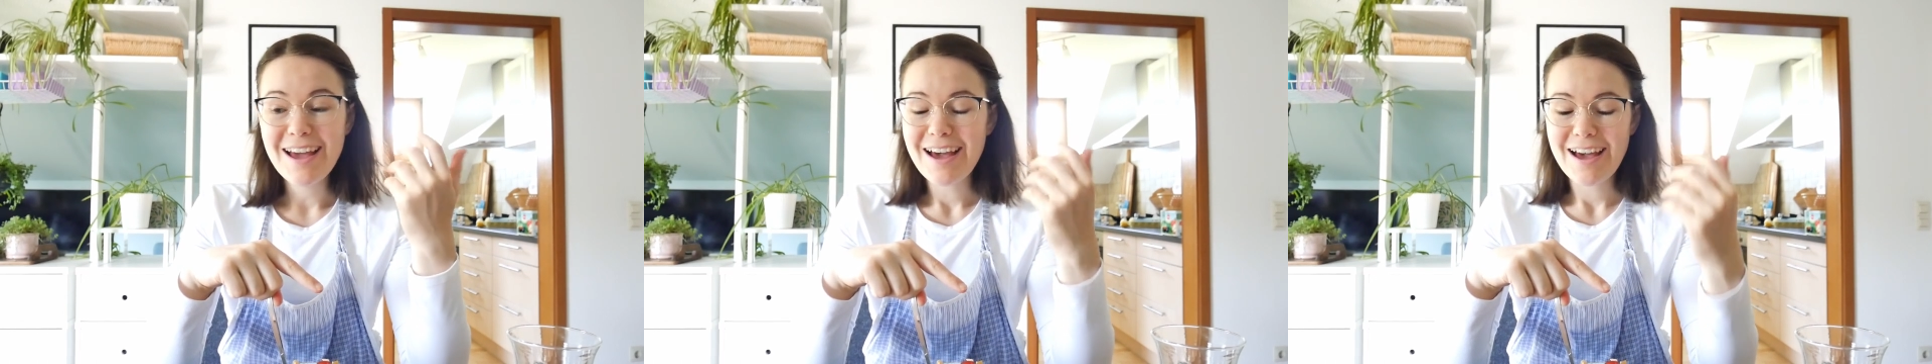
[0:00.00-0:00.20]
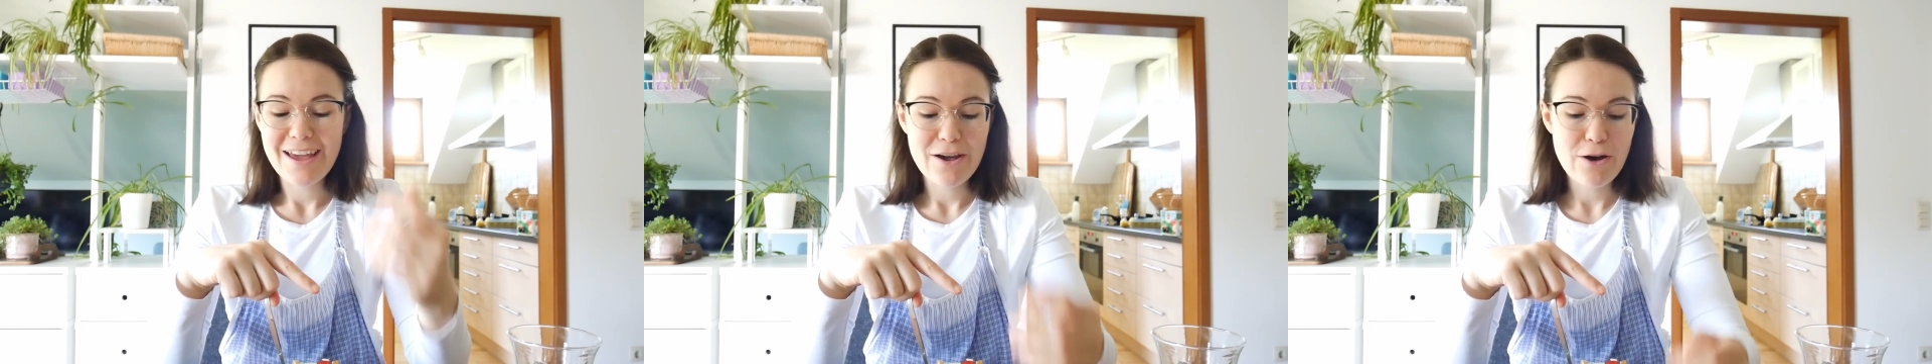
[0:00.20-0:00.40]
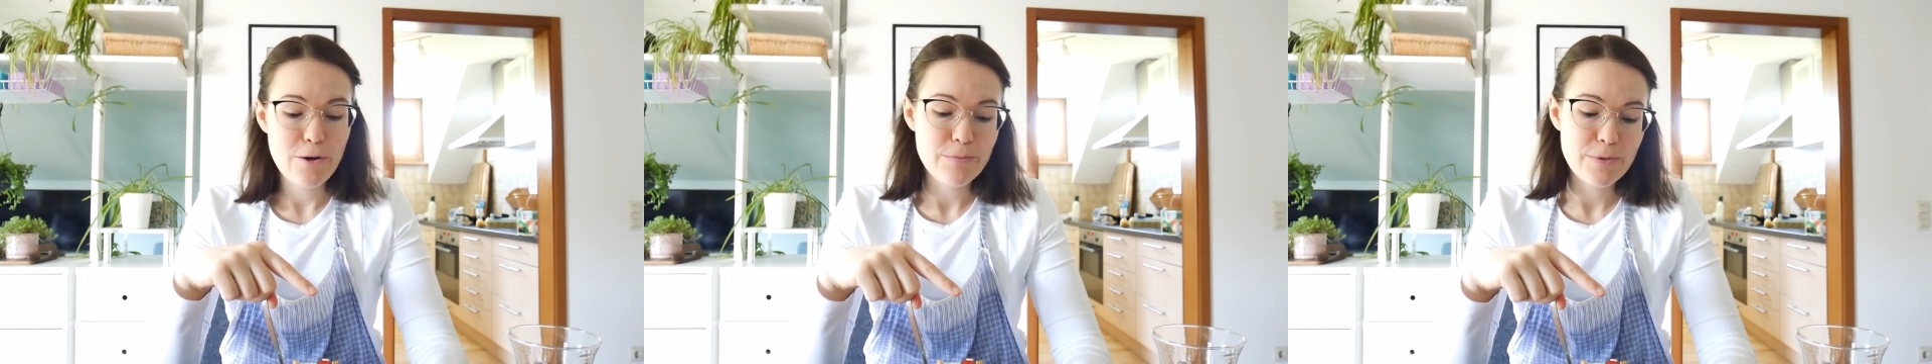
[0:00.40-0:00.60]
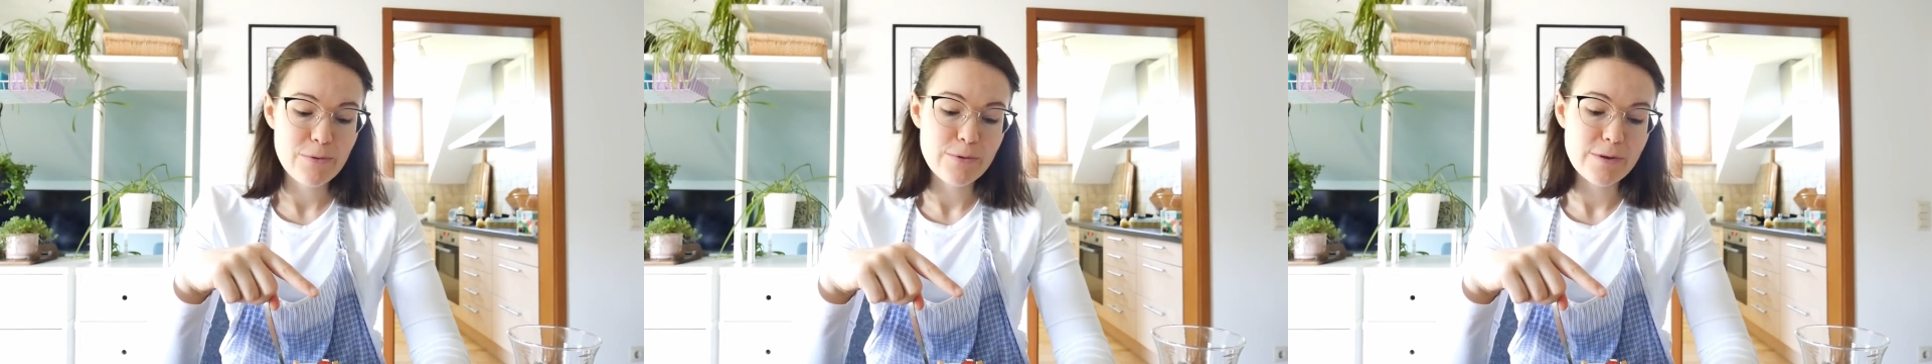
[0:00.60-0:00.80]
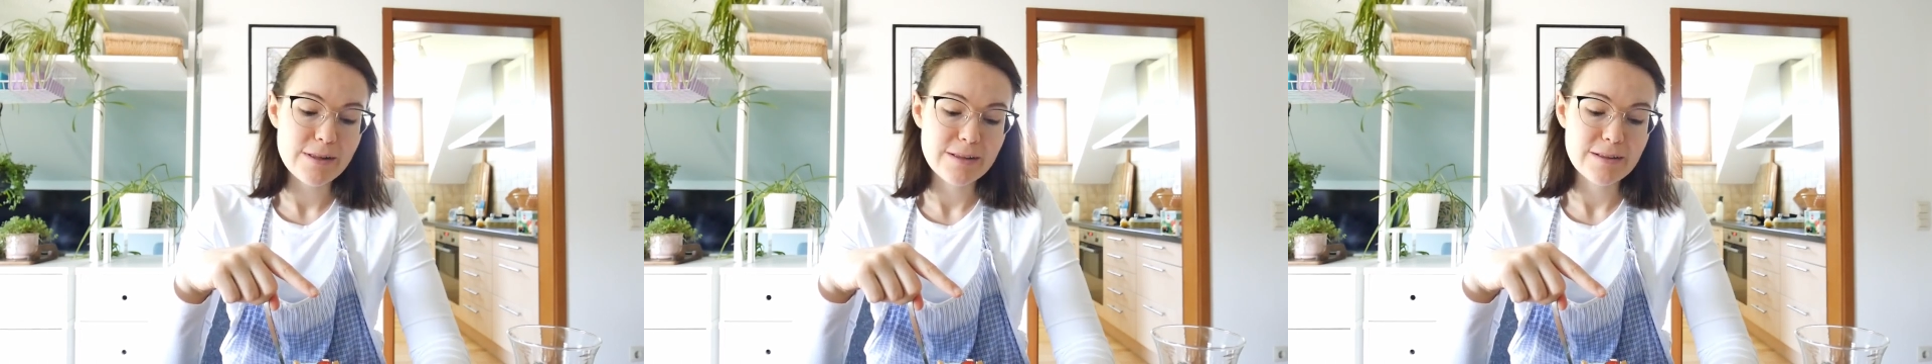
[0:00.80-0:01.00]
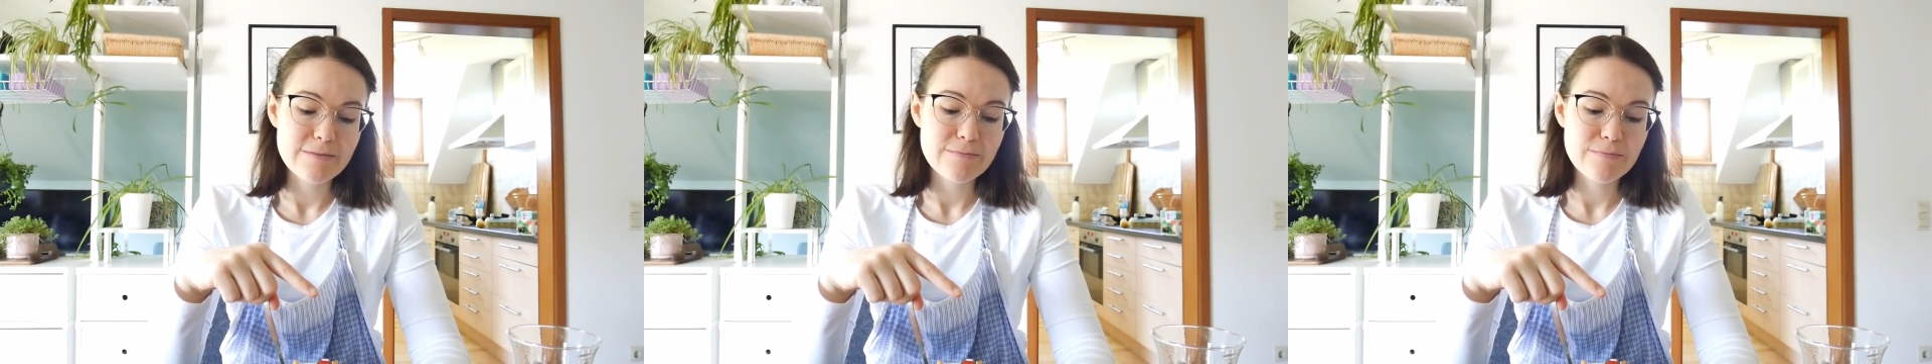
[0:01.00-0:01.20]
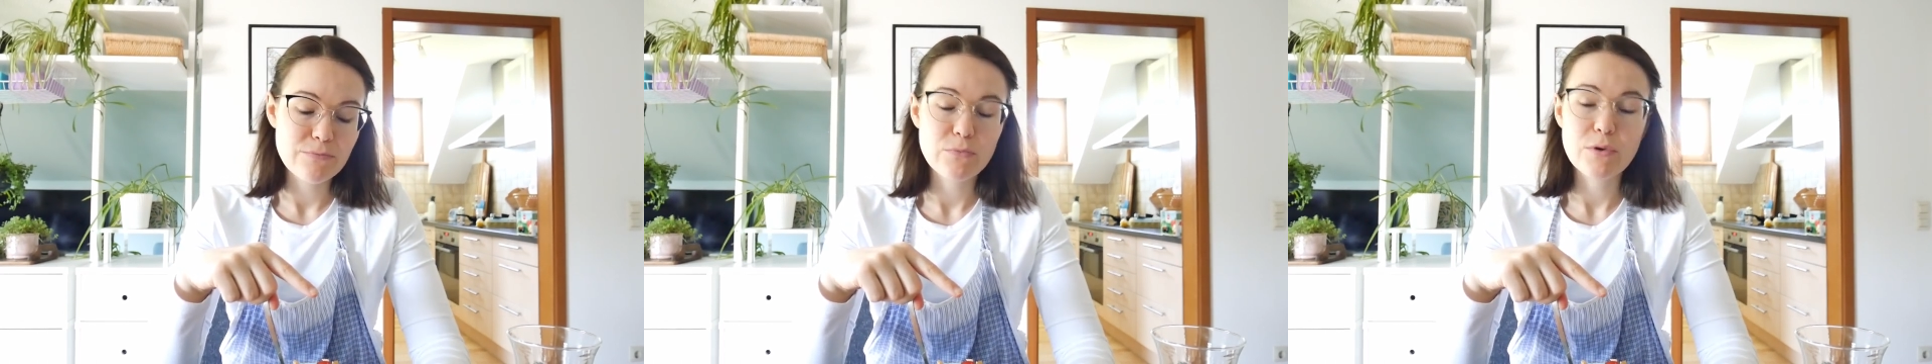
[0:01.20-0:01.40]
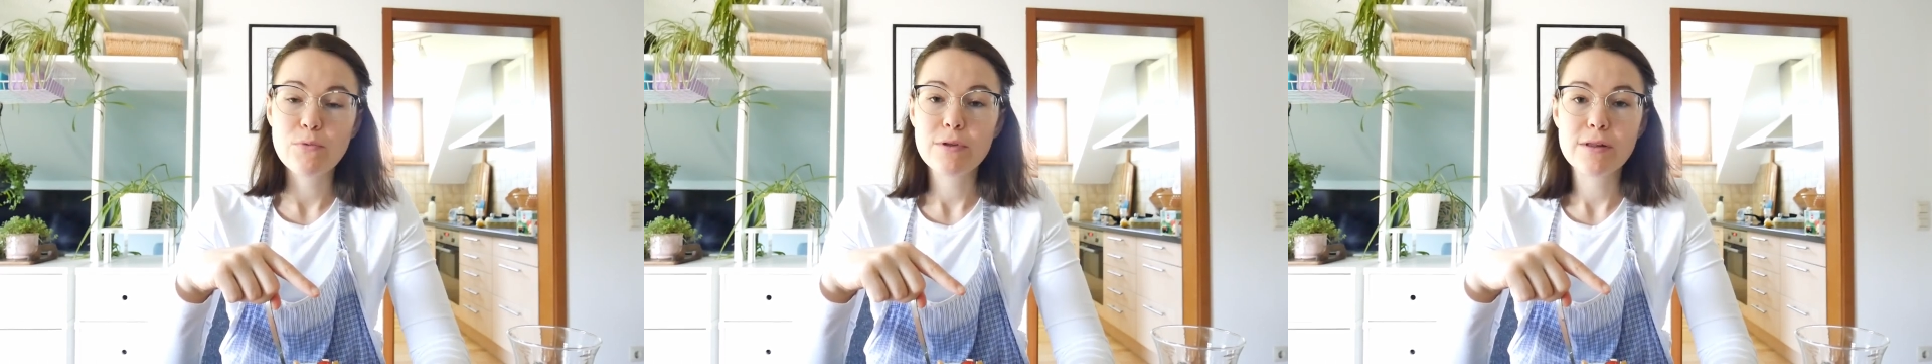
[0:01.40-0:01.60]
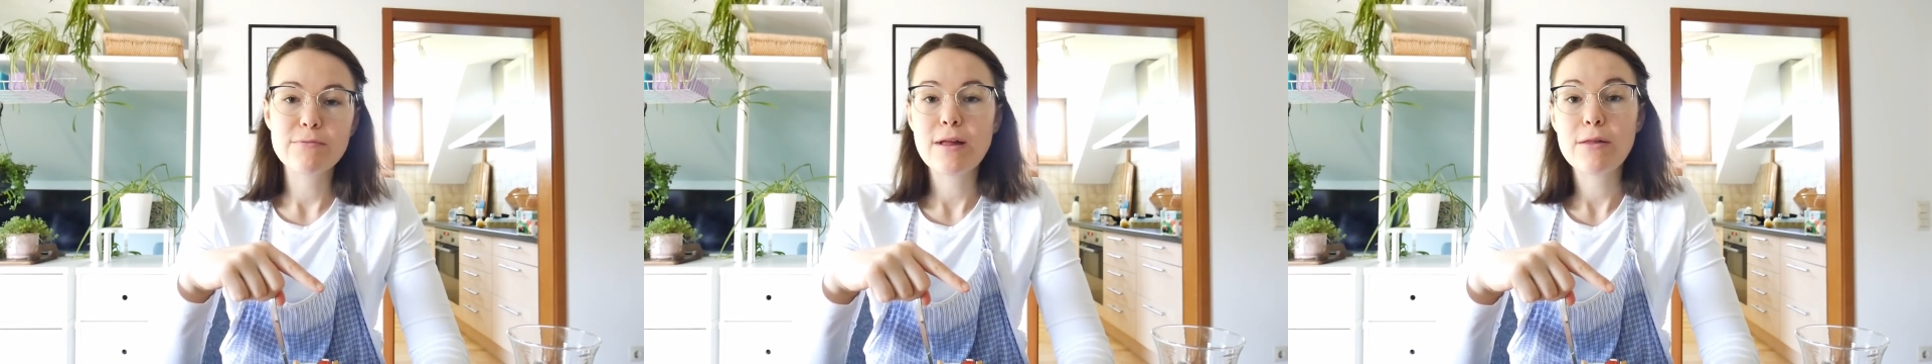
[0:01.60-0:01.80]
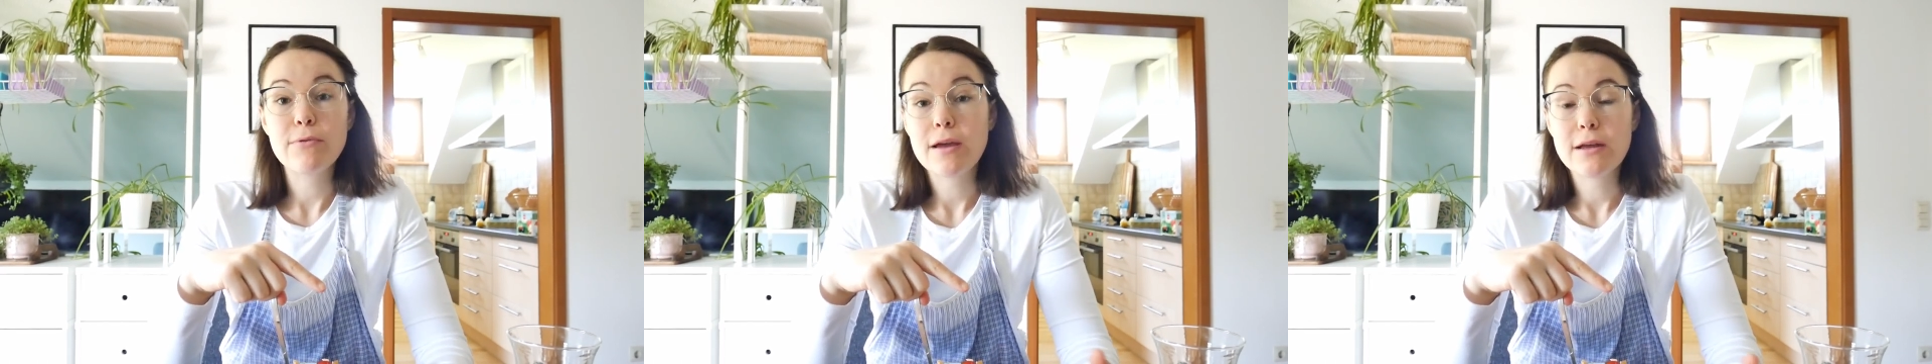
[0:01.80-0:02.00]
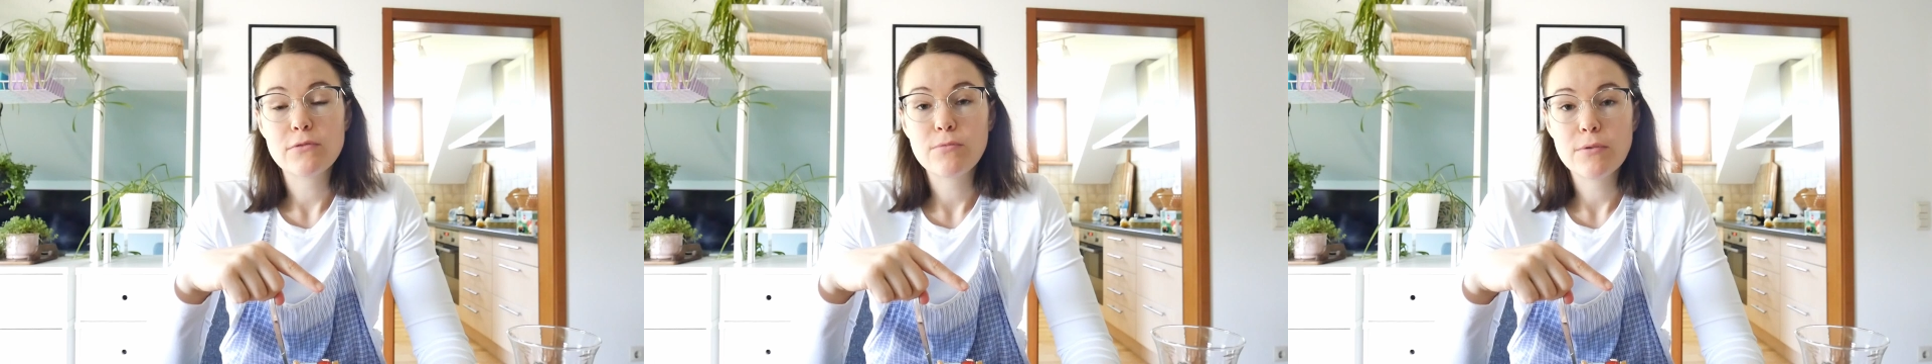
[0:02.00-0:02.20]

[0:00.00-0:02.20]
I hope he will, we will, well we are,